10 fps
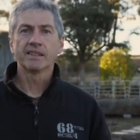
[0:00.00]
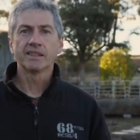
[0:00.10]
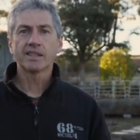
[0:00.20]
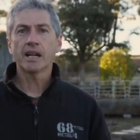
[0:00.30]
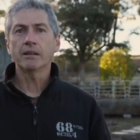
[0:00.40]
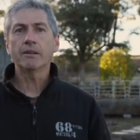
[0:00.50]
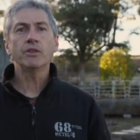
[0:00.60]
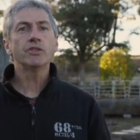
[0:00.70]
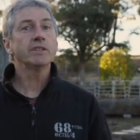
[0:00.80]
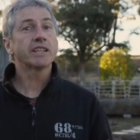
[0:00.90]
So if
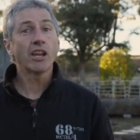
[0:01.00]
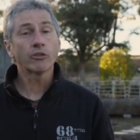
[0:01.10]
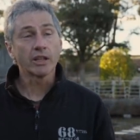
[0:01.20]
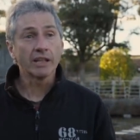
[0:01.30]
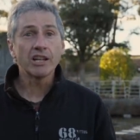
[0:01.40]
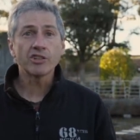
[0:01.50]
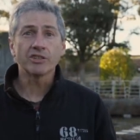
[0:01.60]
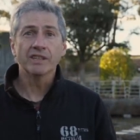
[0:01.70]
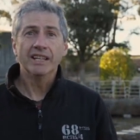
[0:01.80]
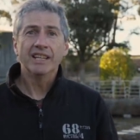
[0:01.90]
you do the
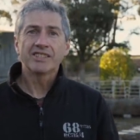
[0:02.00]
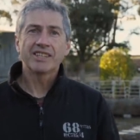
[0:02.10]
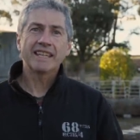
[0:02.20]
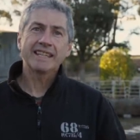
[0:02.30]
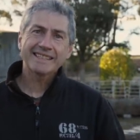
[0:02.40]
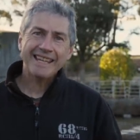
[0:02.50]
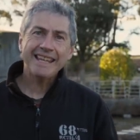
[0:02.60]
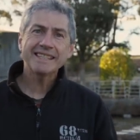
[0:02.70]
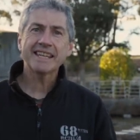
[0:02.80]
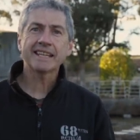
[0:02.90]
calculation, to get
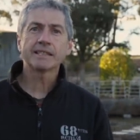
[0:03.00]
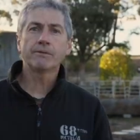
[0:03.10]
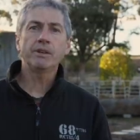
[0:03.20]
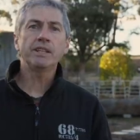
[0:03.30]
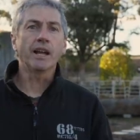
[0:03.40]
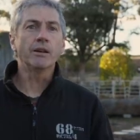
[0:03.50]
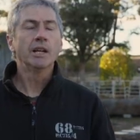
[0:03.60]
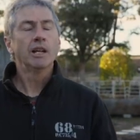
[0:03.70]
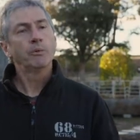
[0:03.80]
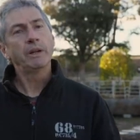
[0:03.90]
10 seconds of video,
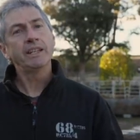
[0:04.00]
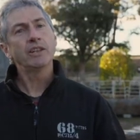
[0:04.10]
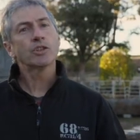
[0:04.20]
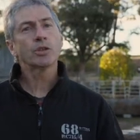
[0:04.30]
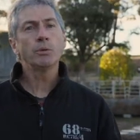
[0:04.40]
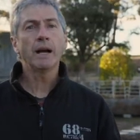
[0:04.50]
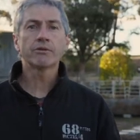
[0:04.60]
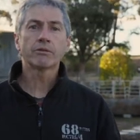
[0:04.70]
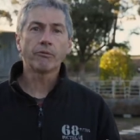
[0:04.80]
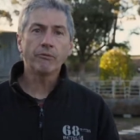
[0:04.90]
we need
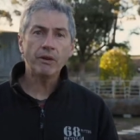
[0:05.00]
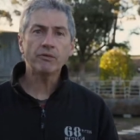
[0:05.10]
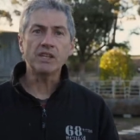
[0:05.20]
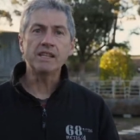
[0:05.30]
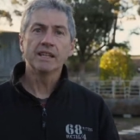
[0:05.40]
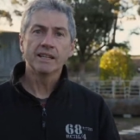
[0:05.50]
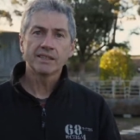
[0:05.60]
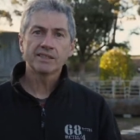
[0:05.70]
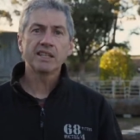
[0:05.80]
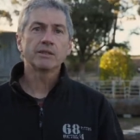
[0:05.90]
250
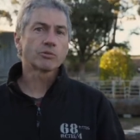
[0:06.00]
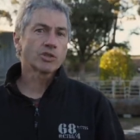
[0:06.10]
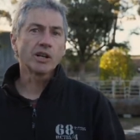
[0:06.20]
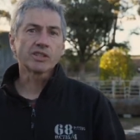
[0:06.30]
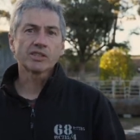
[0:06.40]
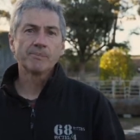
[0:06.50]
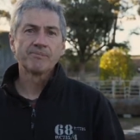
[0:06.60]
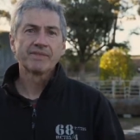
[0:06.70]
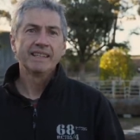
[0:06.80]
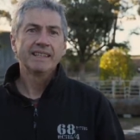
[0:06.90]
single shots.
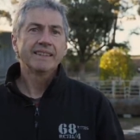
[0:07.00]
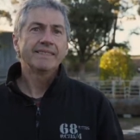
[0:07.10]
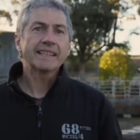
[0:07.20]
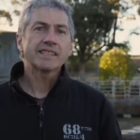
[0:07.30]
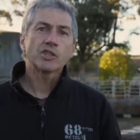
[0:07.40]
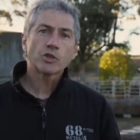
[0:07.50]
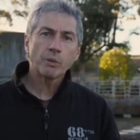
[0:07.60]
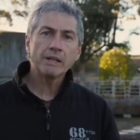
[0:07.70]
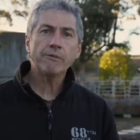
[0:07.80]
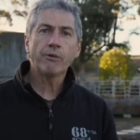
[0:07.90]
That's
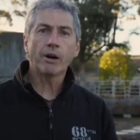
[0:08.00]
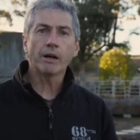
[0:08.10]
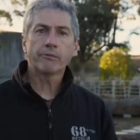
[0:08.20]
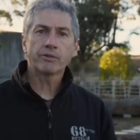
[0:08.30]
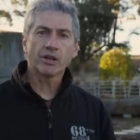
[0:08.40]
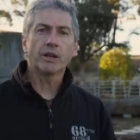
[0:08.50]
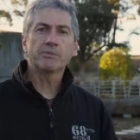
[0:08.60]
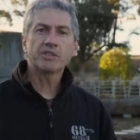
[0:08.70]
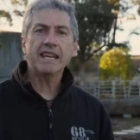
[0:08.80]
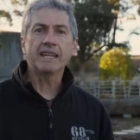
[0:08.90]
25
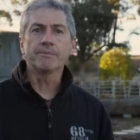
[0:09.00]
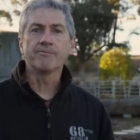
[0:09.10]
times 10.